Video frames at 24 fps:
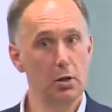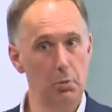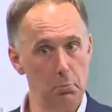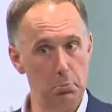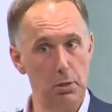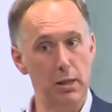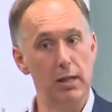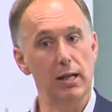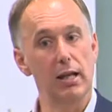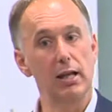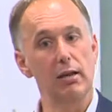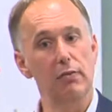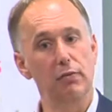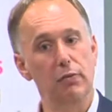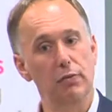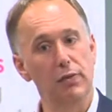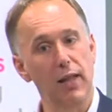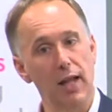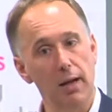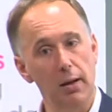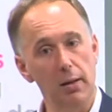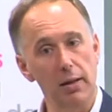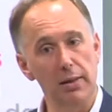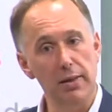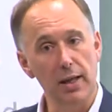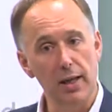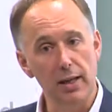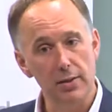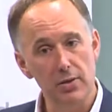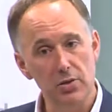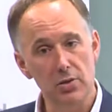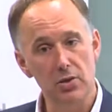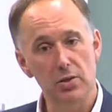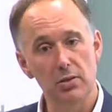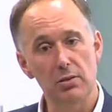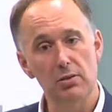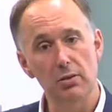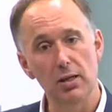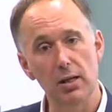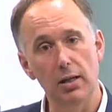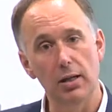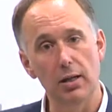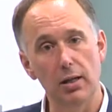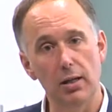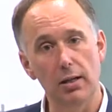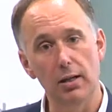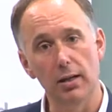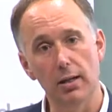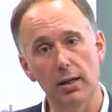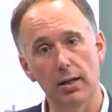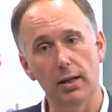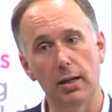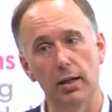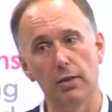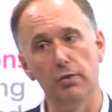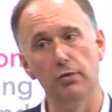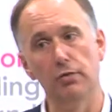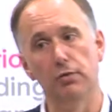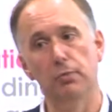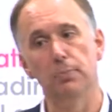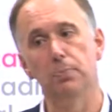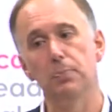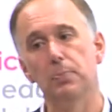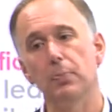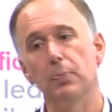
But if that kind of